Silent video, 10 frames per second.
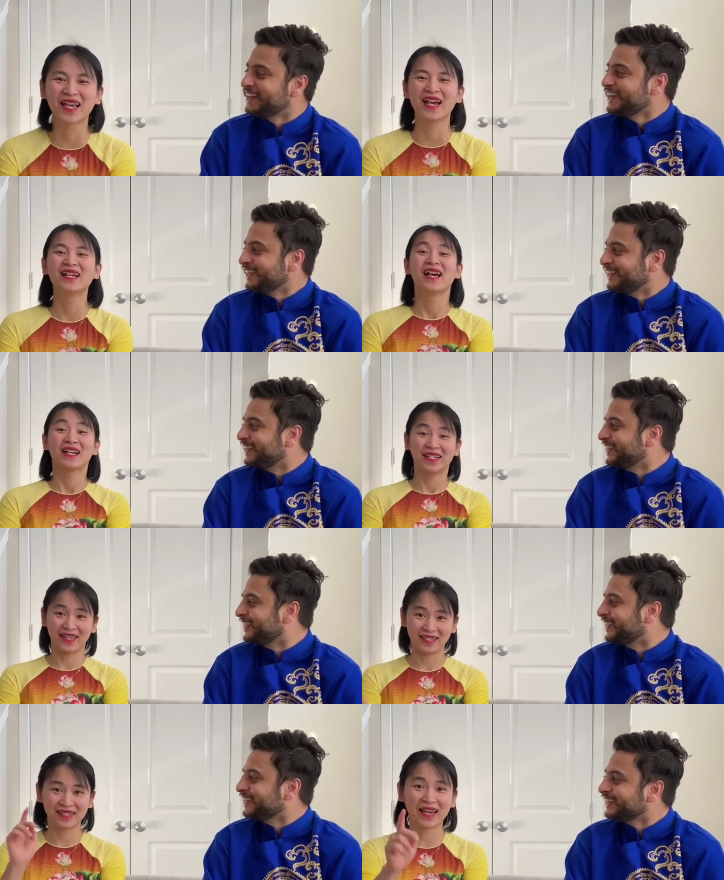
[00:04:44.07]
Speaker 1: okay,
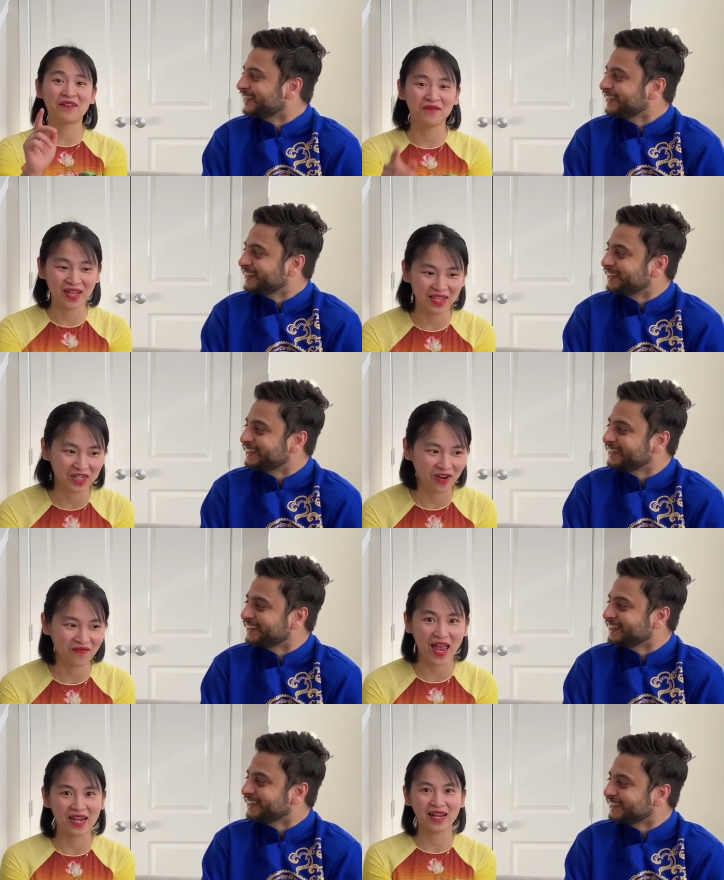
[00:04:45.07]
yes, take
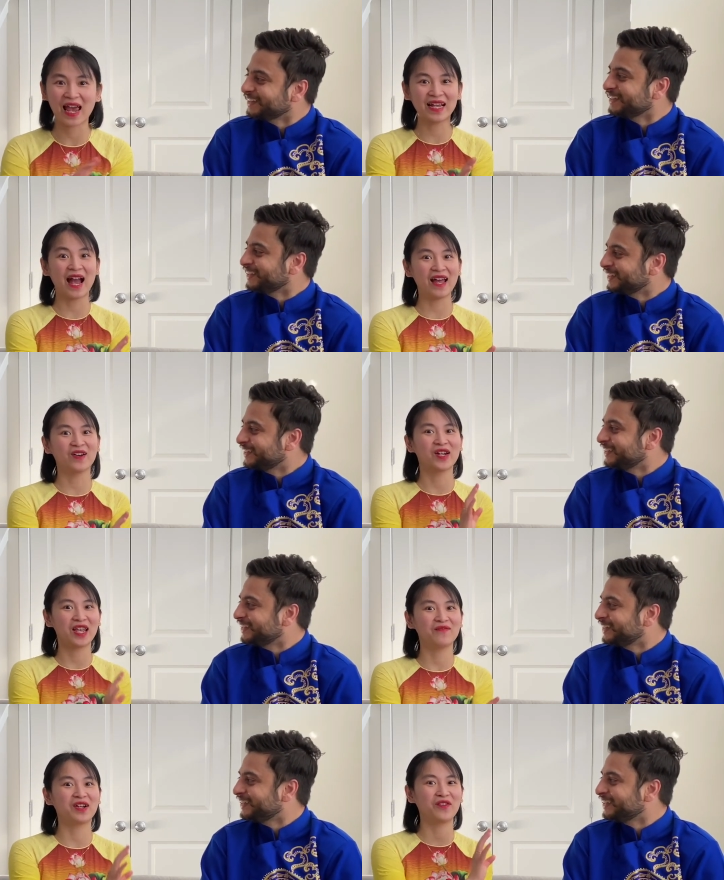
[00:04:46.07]
advantage of that. I
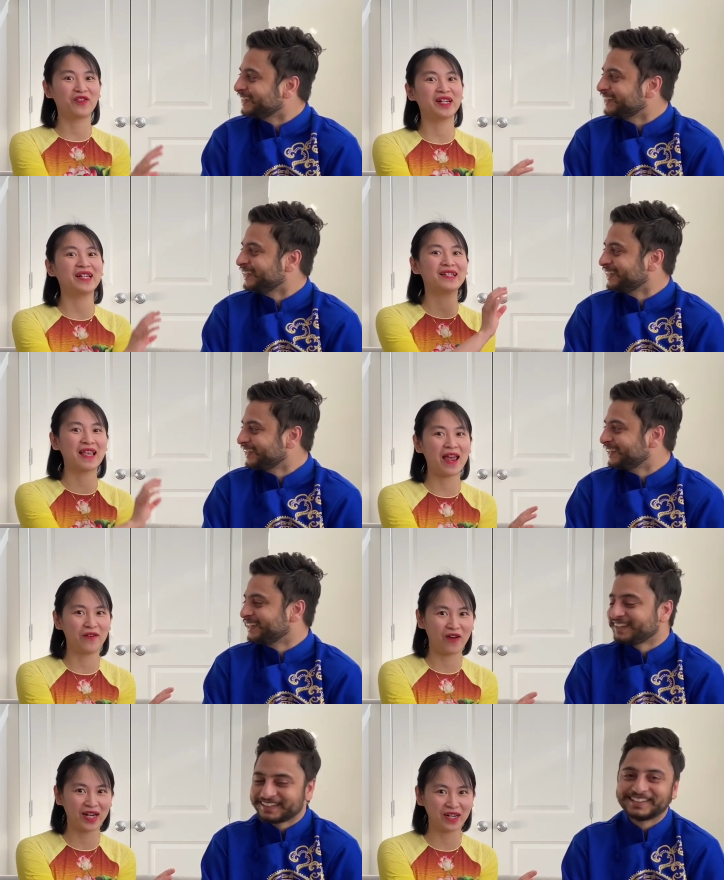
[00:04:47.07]
cannot even read his
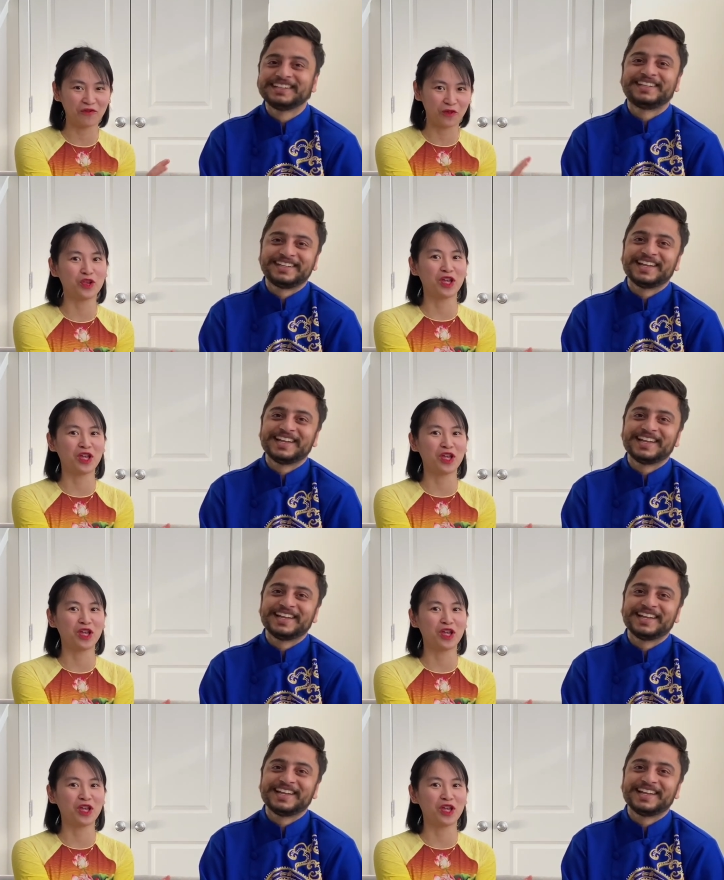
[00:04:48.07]
handwriting for